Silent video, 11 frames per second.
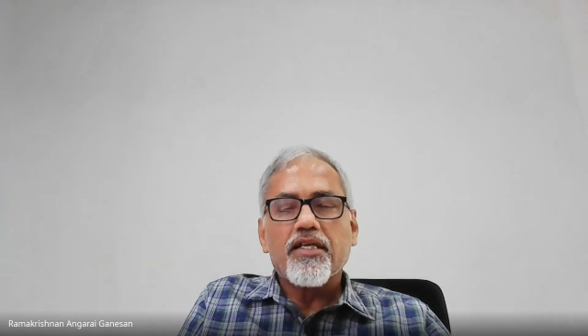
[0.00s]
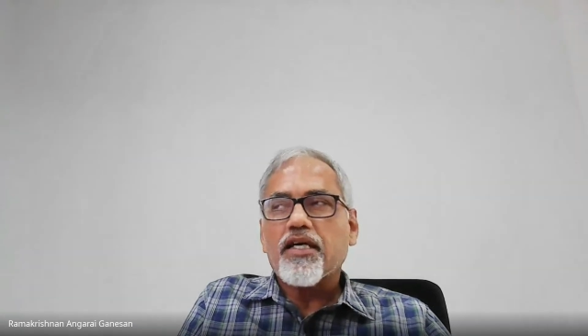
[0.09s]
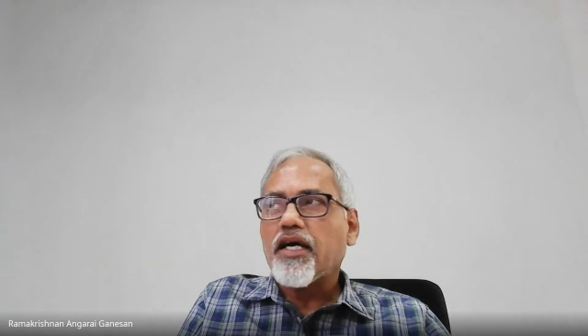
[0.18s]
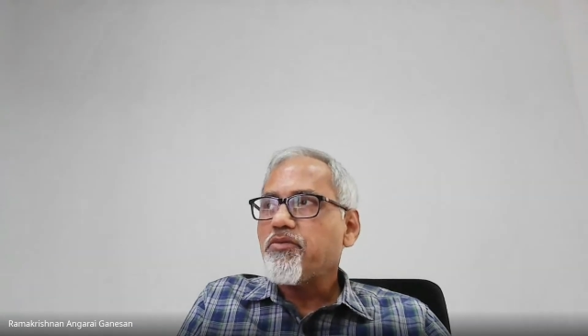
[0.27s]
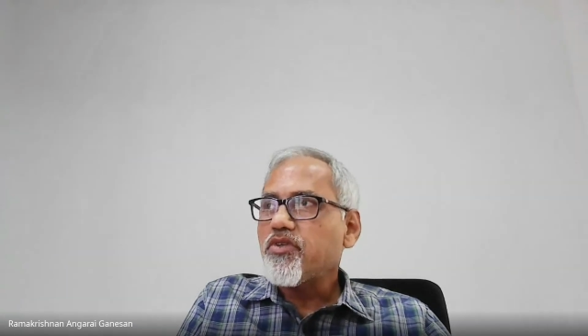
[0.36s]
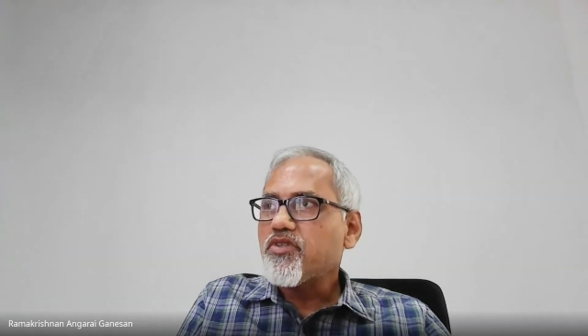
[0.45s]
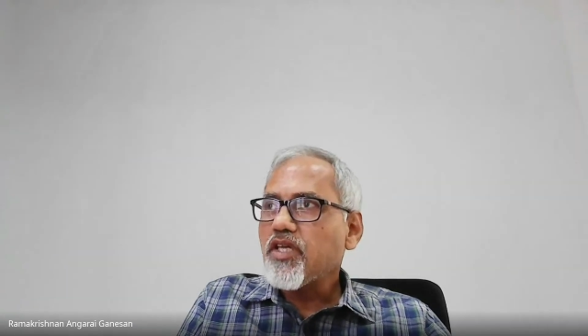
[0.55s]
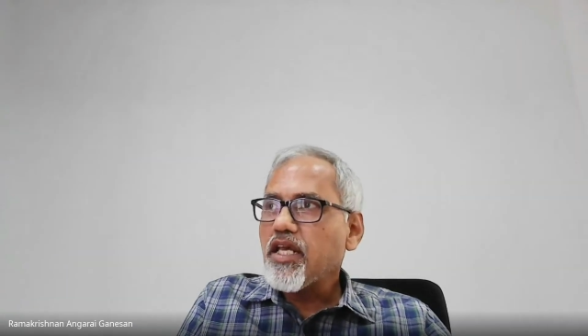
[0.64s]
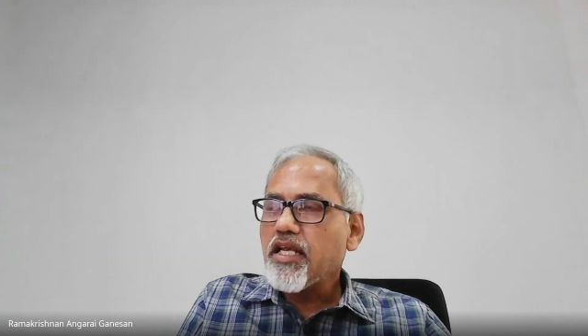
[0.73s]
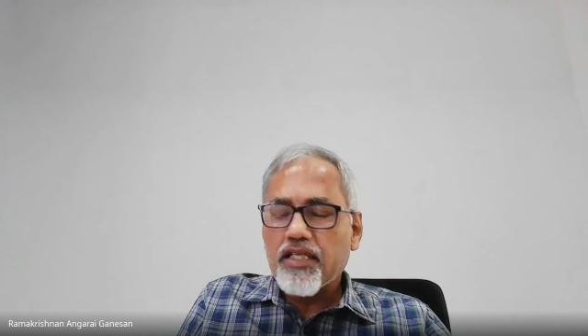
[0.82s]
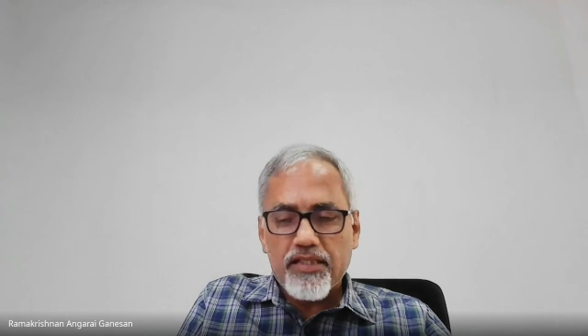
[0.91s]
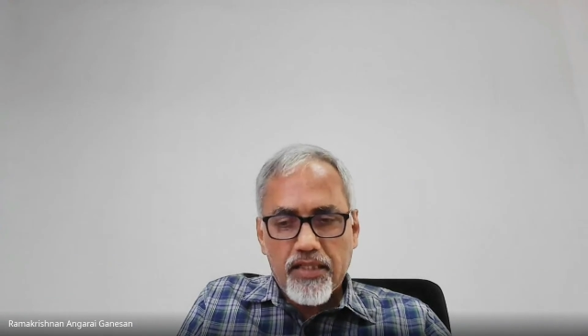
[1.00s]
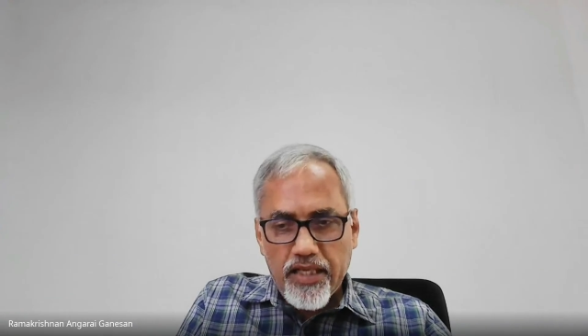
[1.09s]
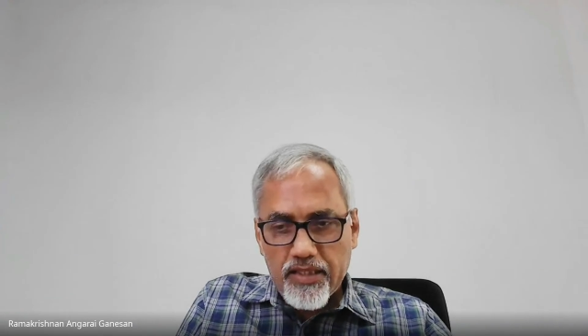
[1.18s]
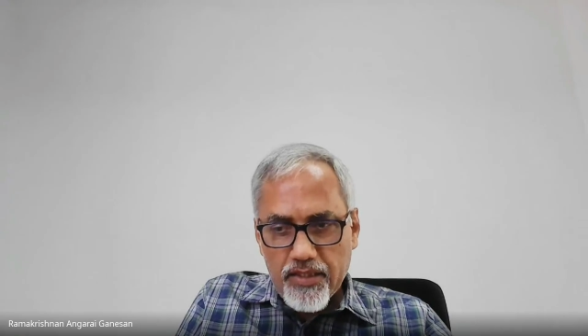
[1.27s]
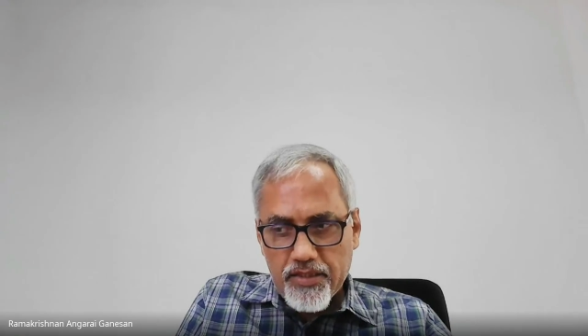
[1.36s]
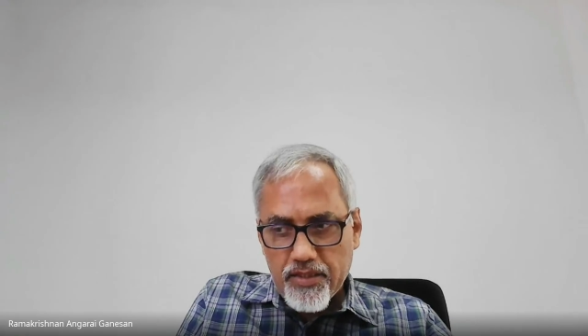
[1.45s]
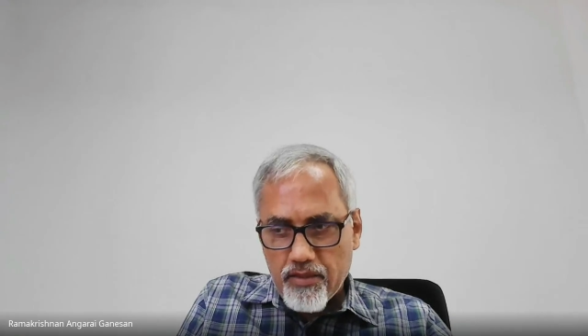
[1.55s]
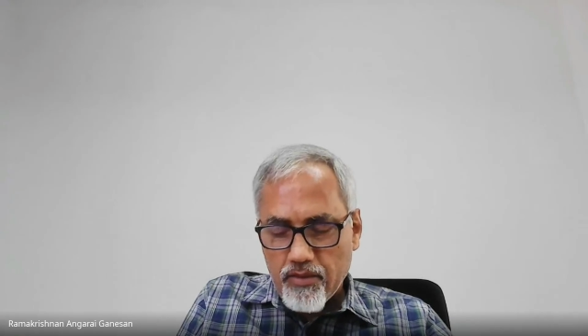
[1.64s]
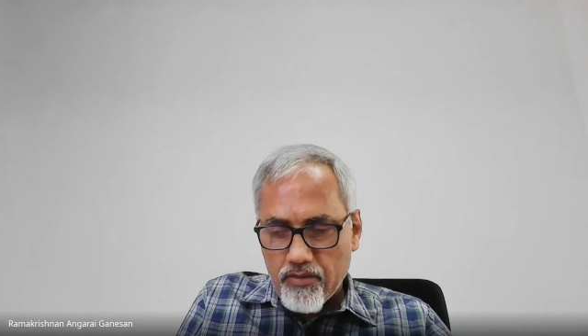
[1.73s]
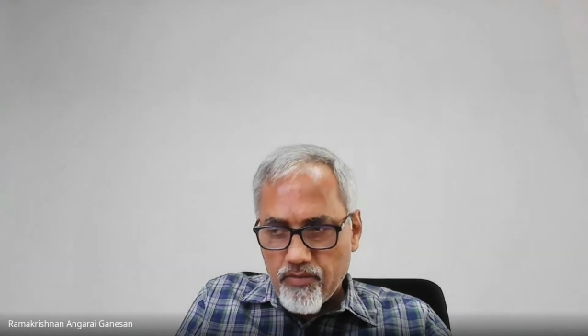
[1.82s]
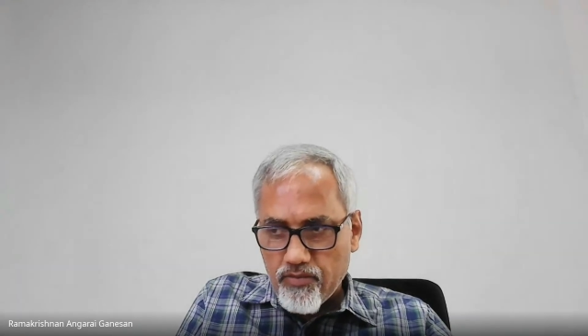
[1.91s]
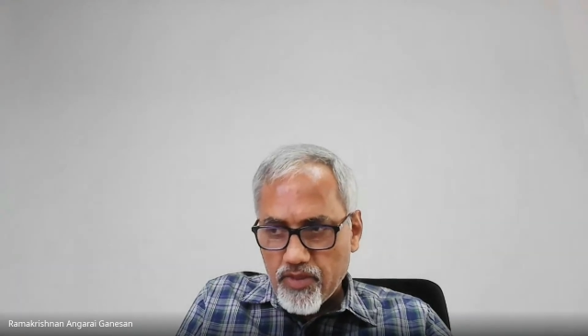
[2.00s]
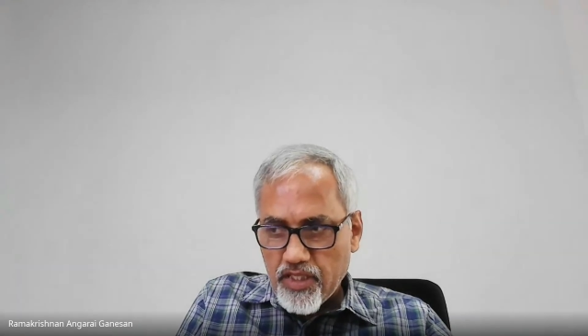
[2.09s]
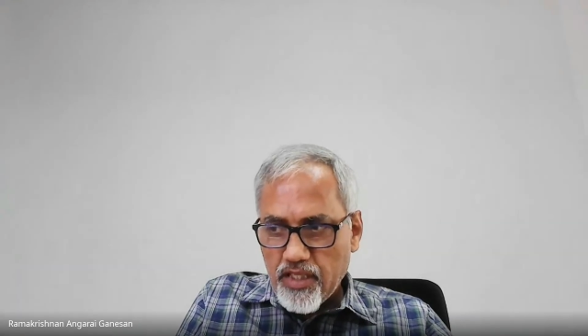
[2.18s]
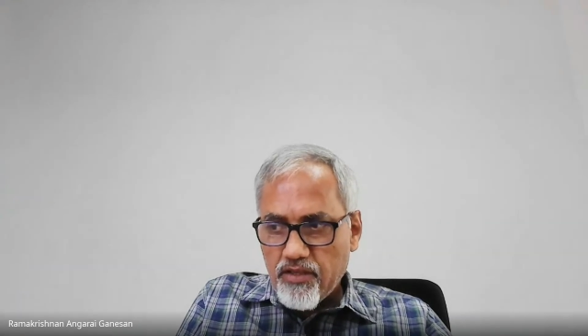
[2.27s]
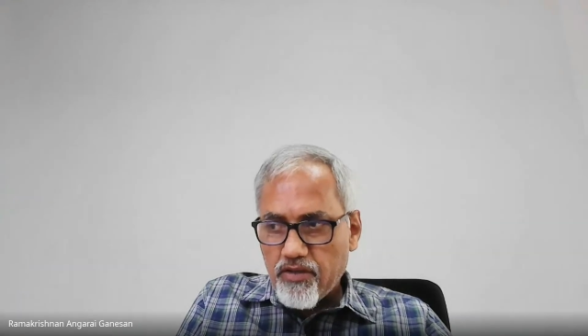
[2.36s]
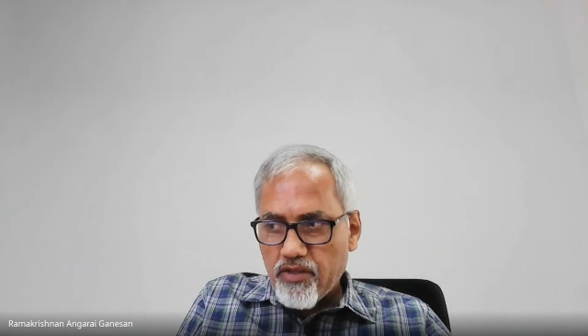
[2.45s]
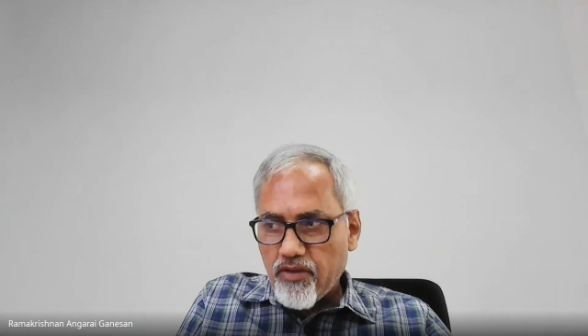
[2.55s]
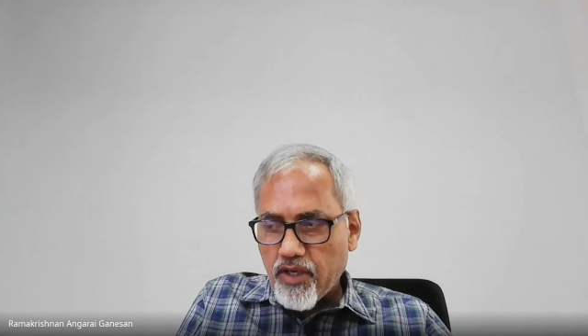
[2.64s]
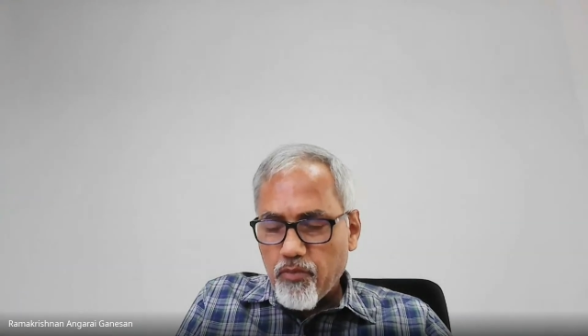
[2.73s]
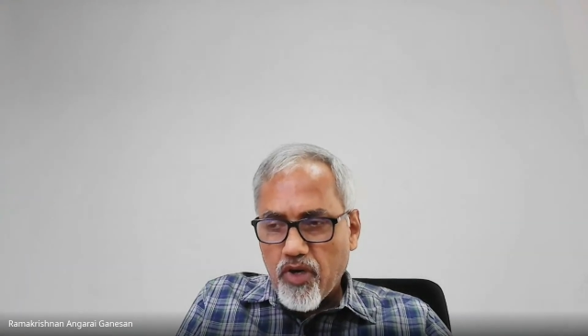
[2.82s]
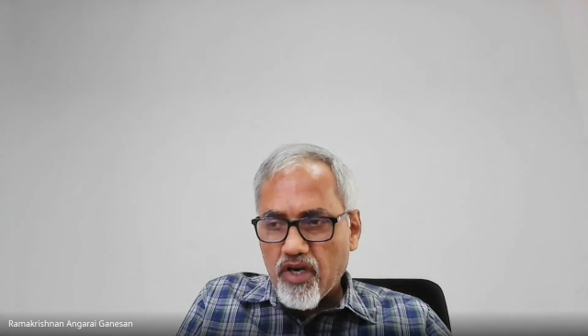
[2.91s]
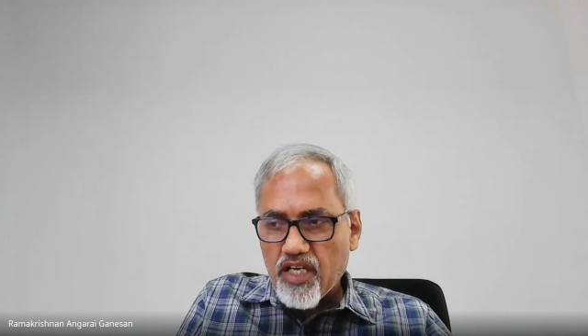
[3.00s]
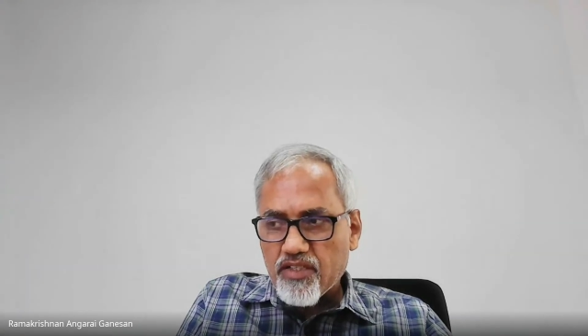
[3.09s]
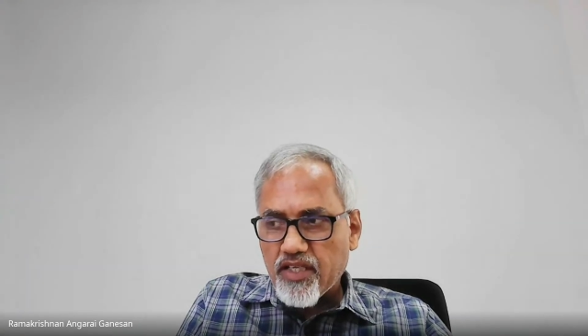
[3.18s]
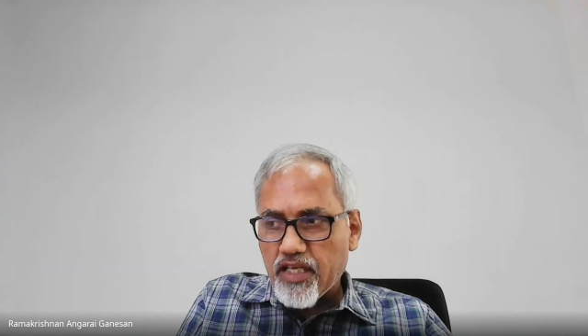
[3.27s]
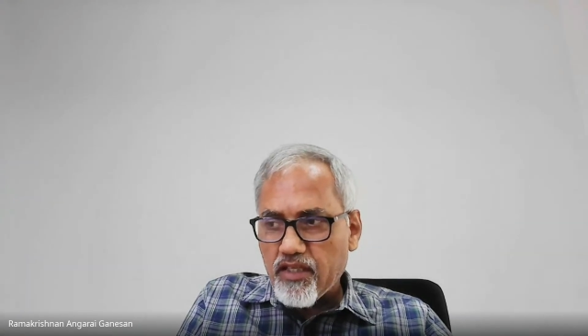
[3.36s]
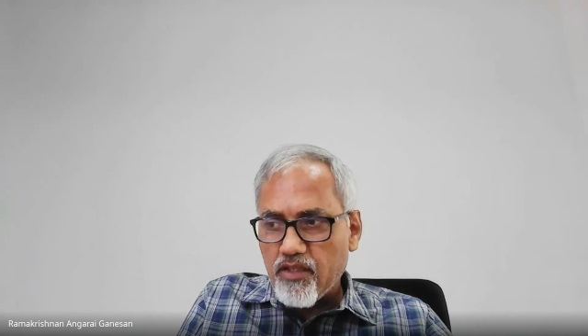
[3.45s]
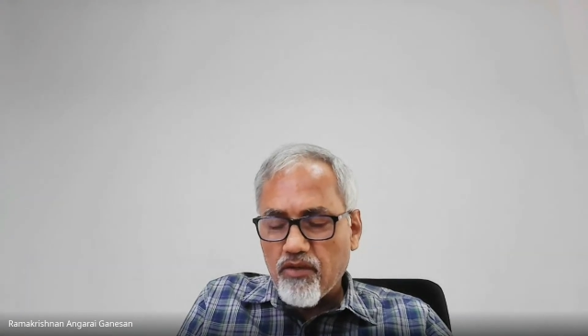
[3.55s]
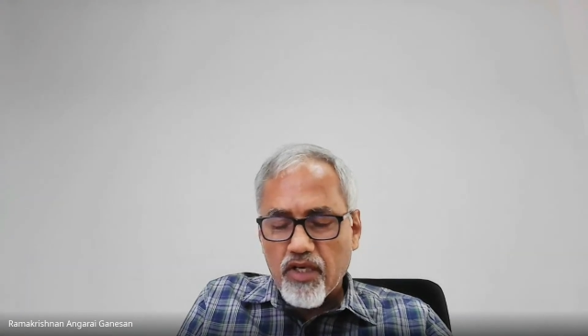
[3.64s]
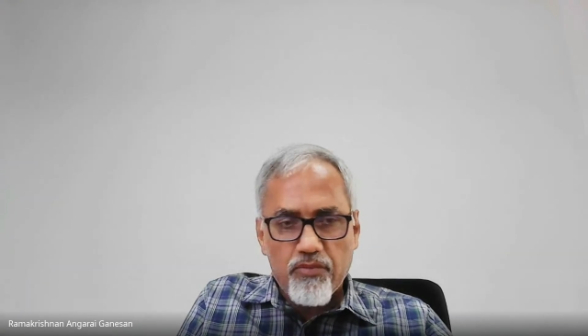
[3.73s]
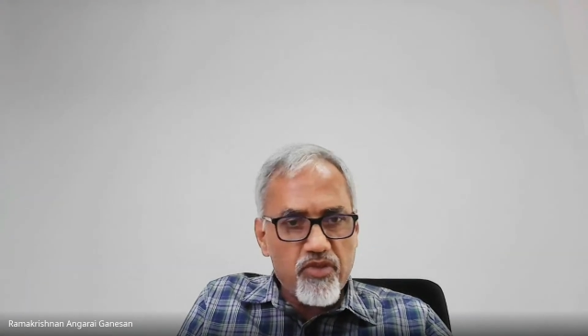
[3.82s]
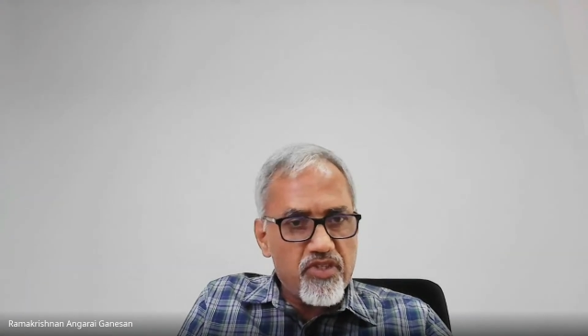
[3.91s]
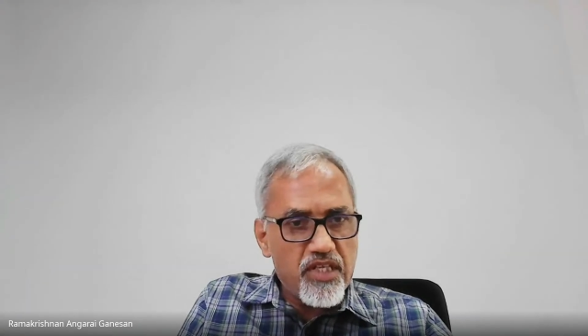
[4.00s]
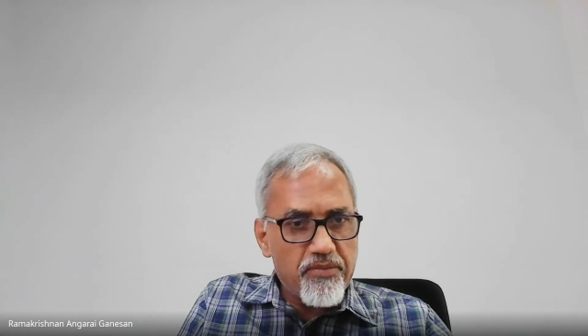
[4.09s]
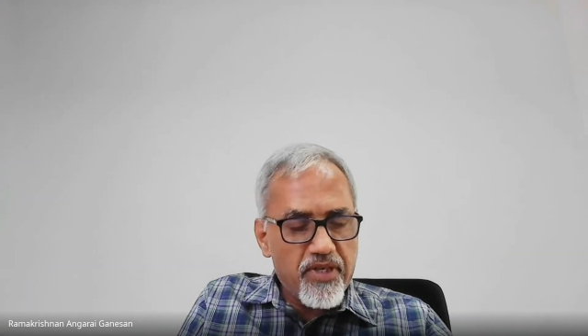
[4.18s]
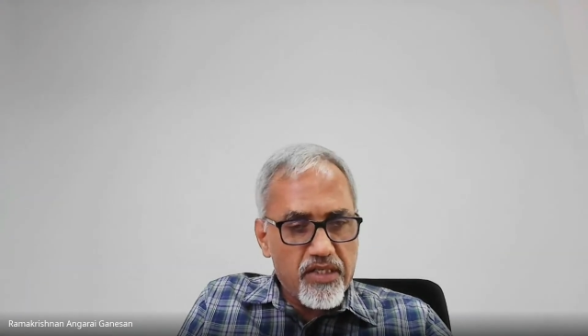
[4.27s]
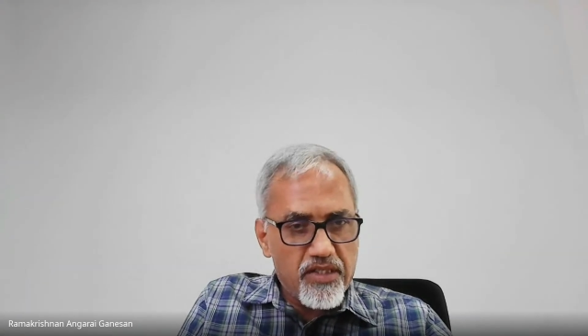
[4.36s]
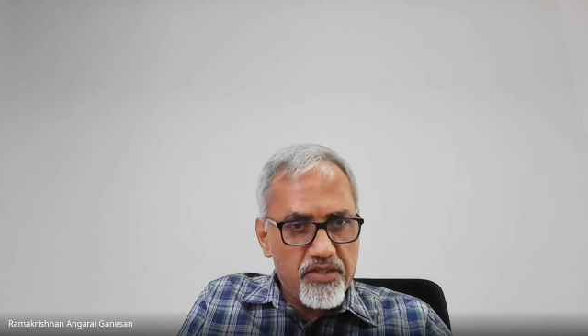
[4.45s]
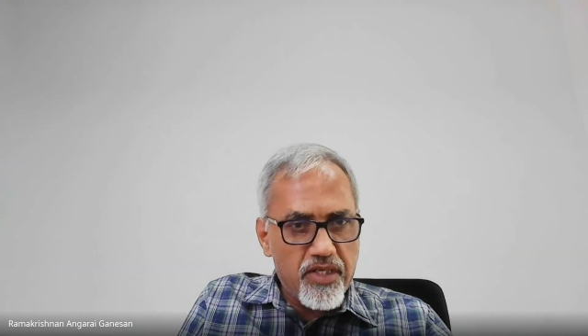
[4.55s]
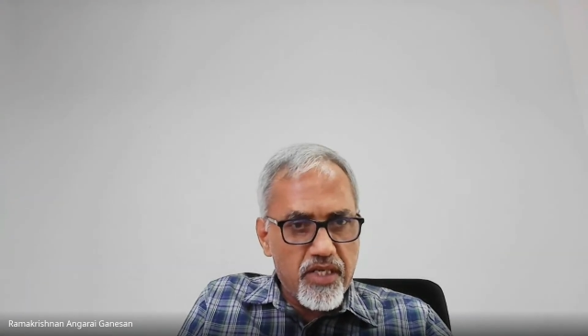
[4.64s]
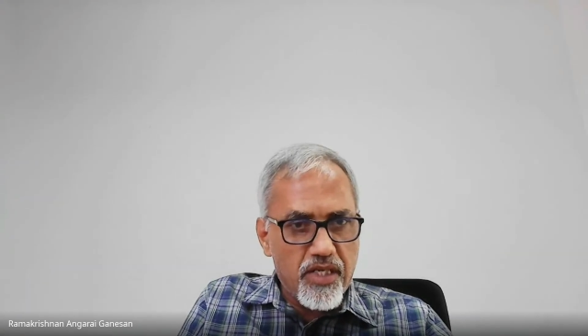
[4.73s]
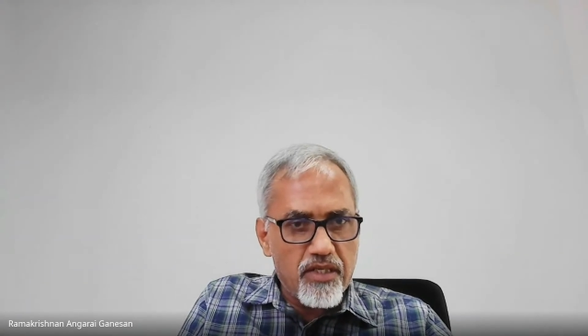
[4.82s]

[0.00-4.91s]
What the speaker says: I would say it is like this, you are born as a Hindu or a Muslim or a Christian.